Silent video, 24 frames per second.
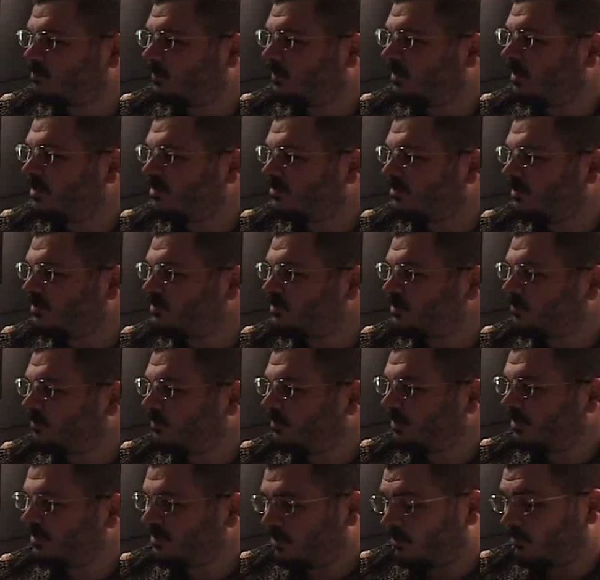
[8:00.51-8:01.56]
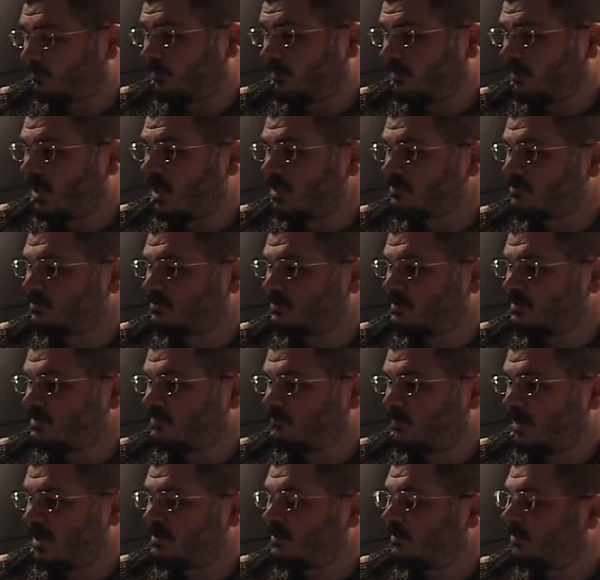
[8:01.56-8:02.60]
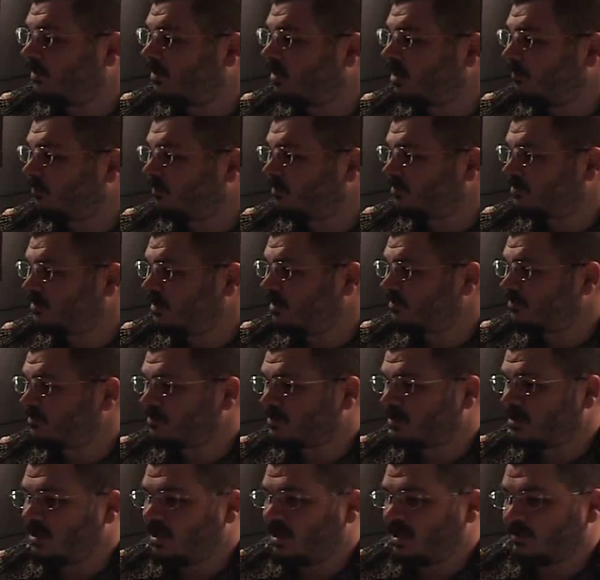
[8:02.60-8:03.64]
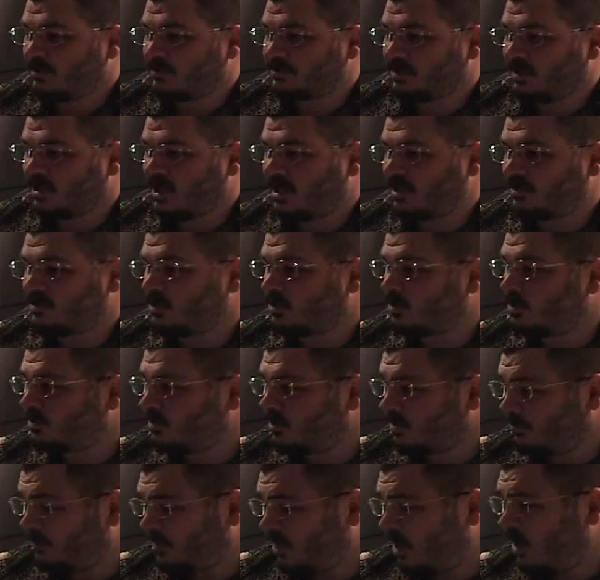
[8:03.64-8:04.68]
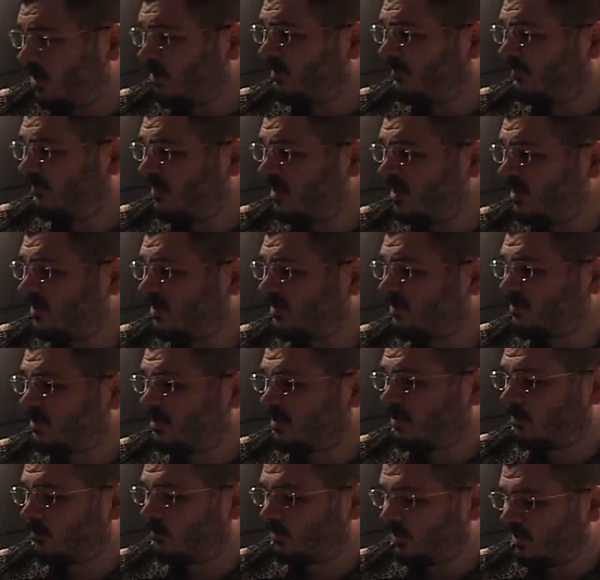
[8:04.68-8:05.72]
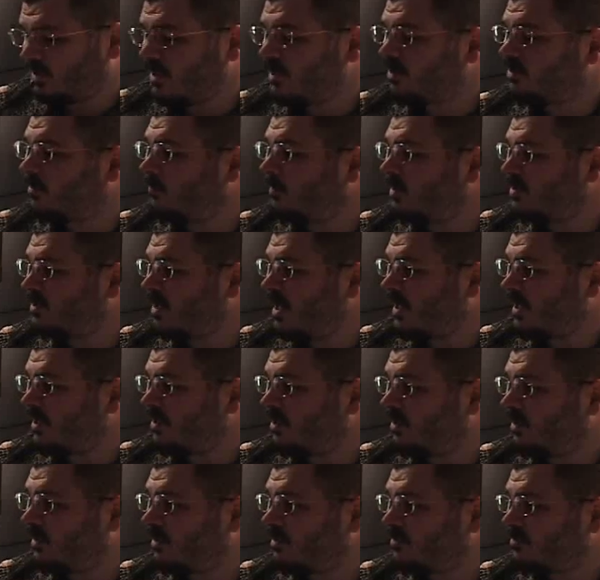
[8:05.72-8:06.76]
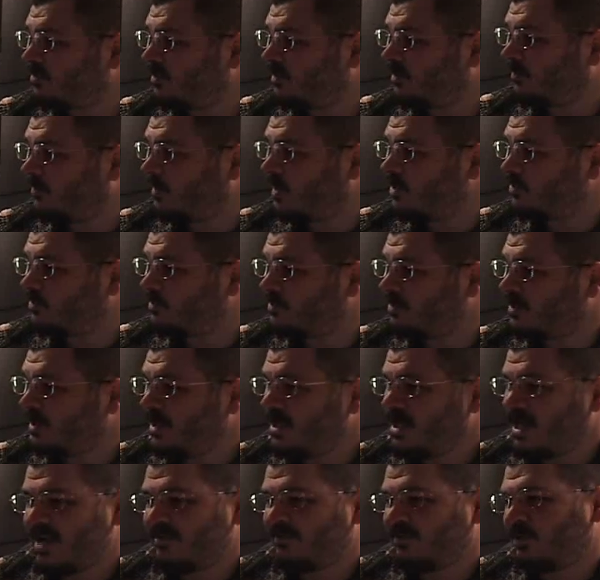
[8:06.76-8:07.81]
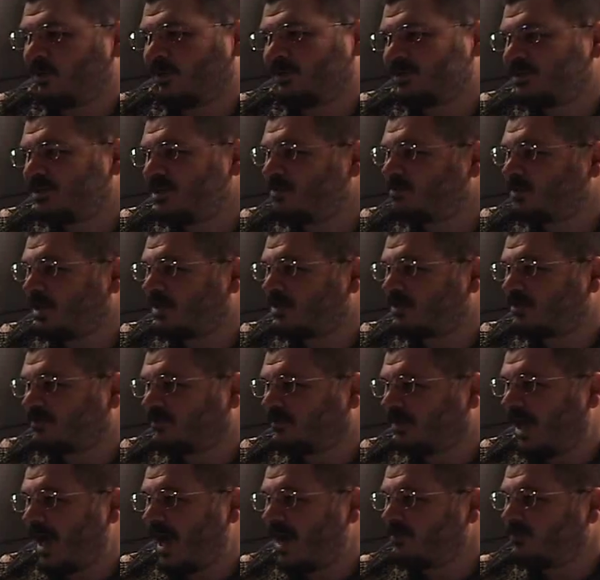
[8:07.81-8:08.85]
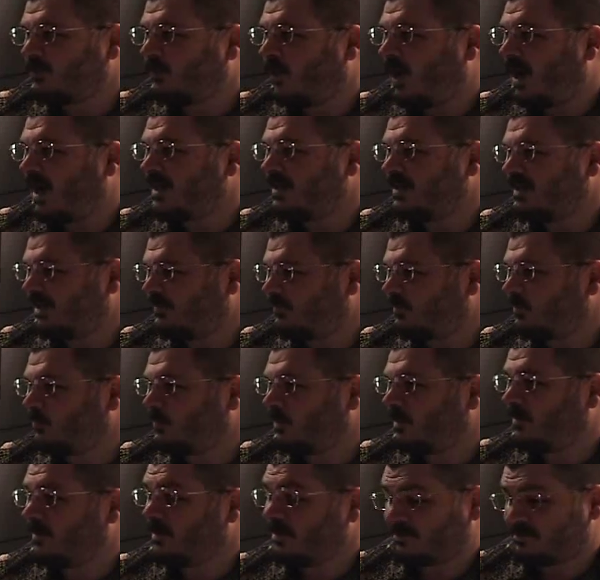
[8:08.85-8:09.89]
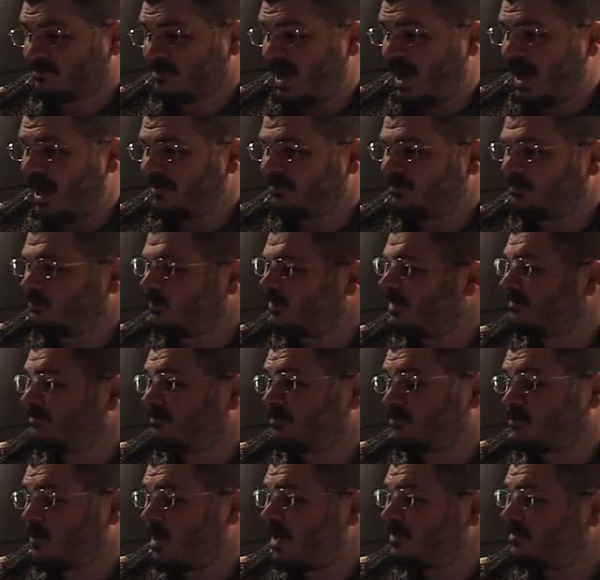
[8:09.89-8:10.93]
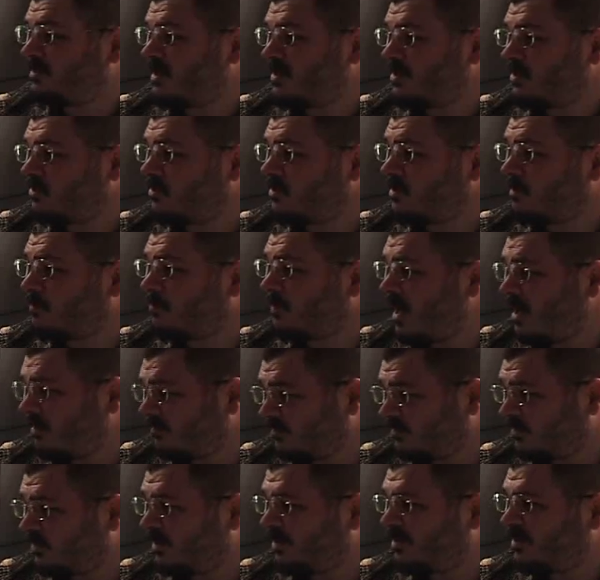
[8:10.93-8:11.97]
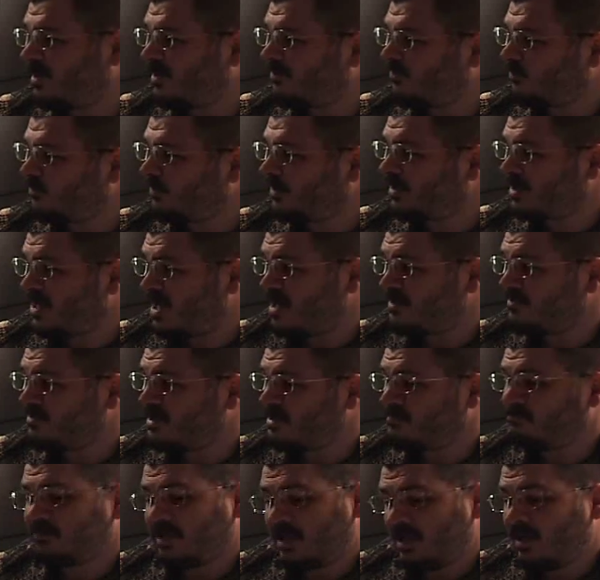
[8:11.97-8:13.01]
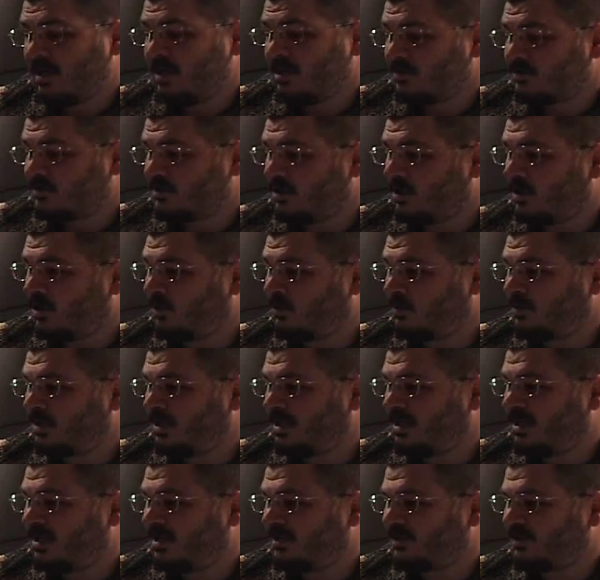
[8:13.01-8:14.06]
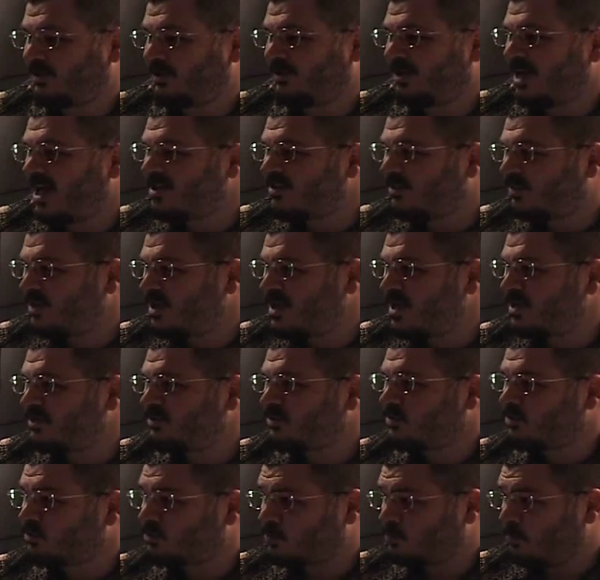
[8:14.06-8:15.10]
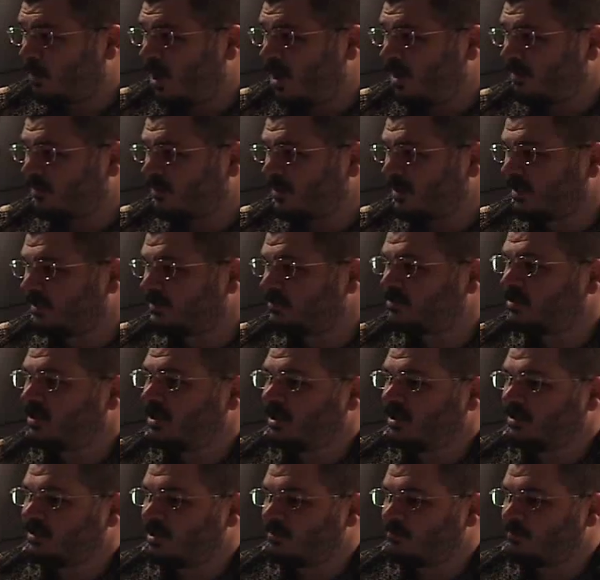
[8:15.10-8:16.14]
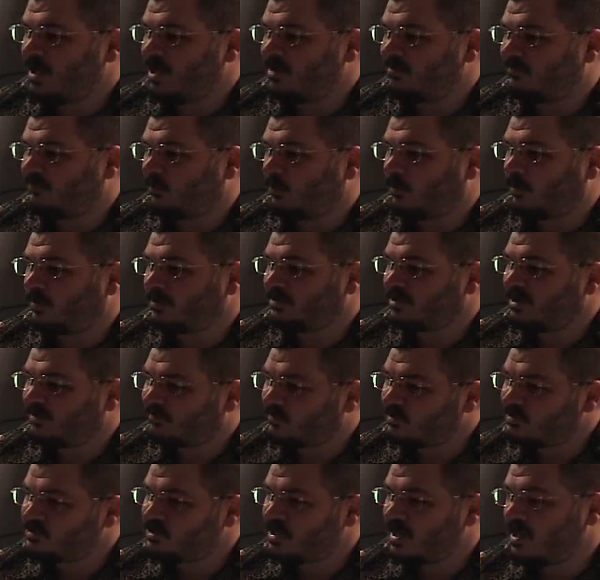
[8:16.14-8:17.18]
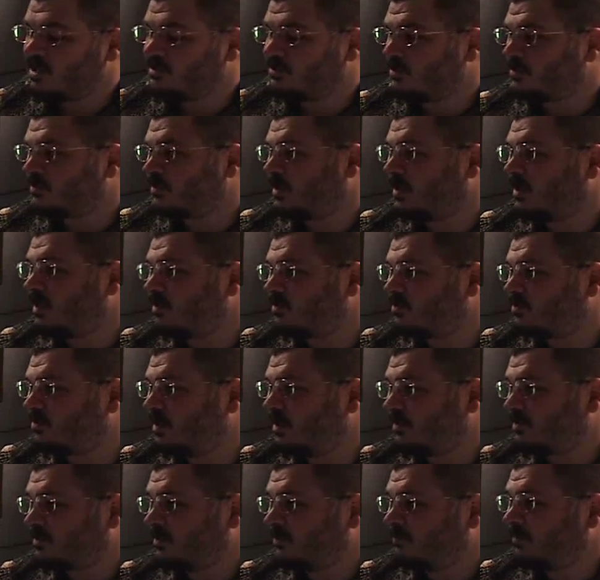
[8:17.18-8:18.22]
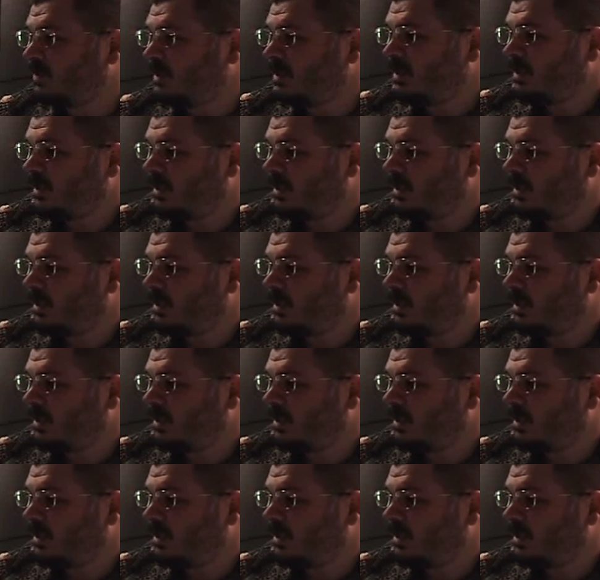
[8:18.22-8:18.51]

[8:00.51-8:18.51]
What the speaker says: place that you really don't realize until you've been here a couple seasons. There's a lot of topography that really needs to be taken into consideration. Even though it seems like it's flat and white everywhere, it's not. We got the Transantarctic Mountains that cut through the continent. So there are a lot of things, small things, that make for different changes in each system.